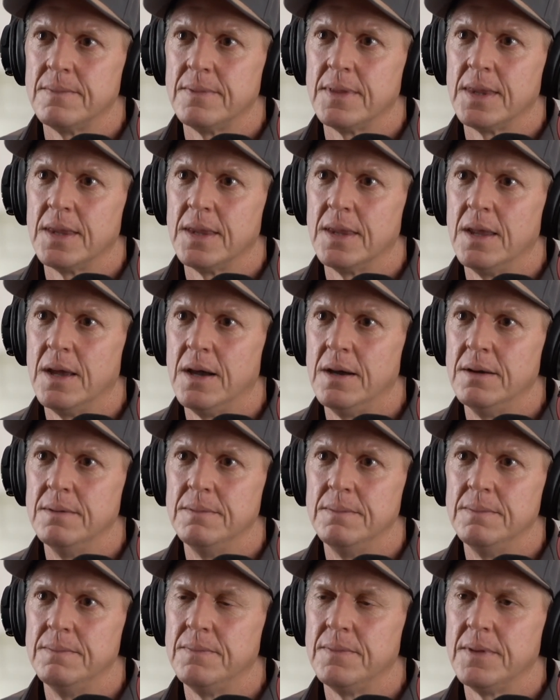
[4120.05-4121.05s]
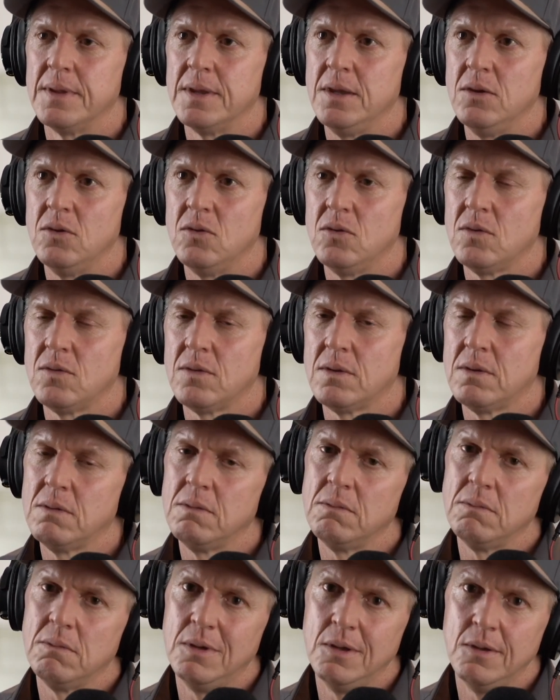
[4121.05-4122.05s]
No.
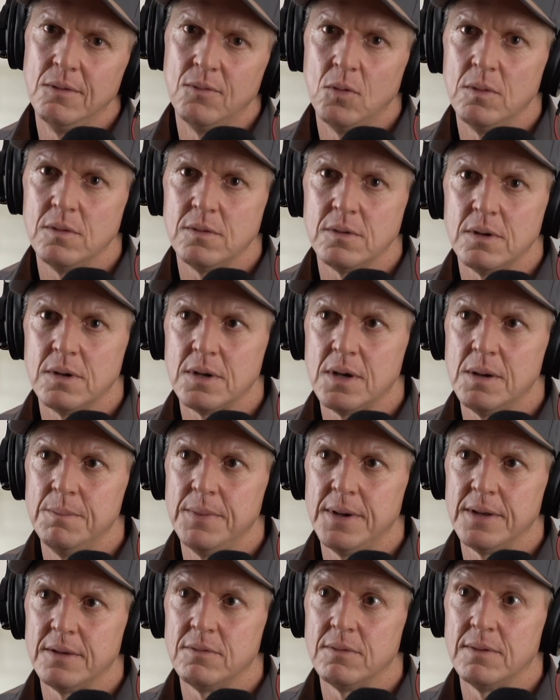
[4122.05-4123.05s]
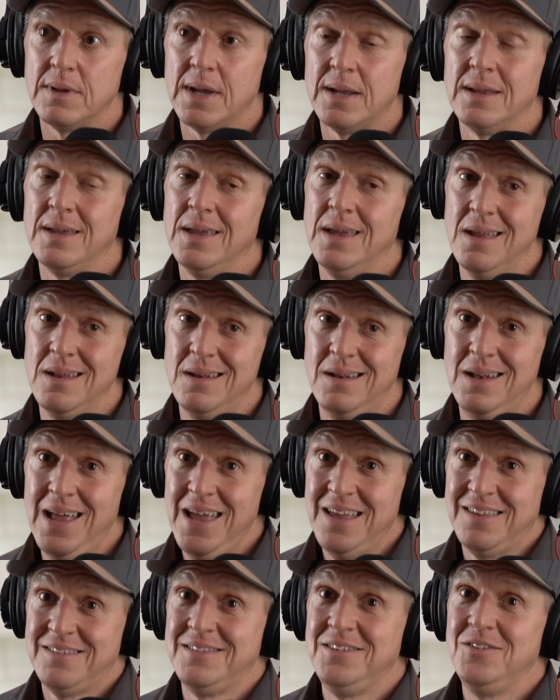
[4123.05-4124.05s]
You've always got to come back to reality
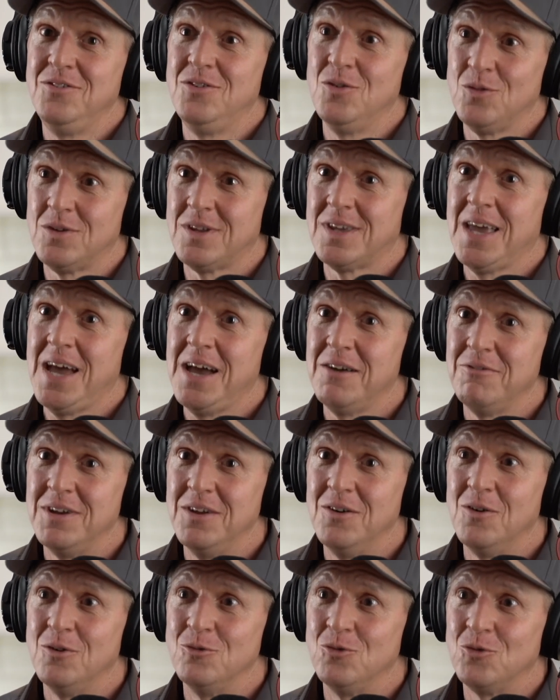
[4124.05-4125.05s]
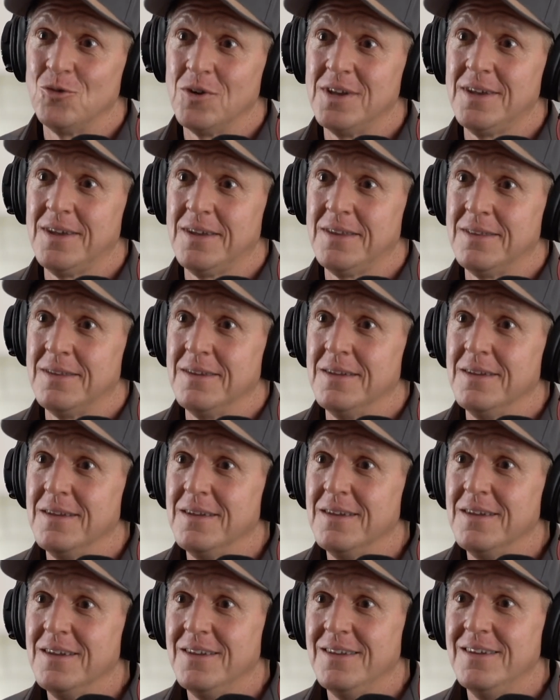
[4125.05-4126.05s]
unless you just carry on drinking.
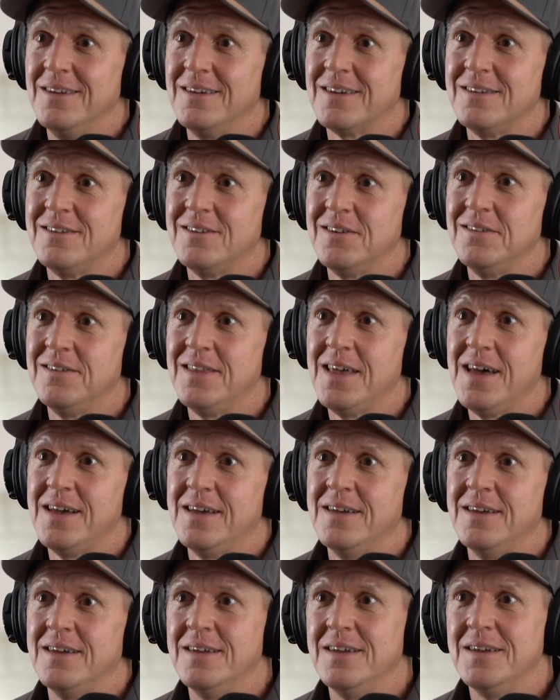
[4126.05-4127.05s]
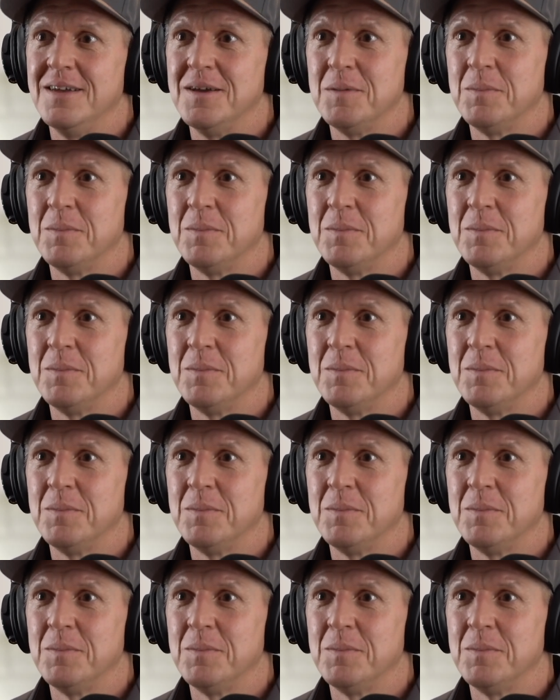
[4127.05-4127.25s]
Yeah. You can do that.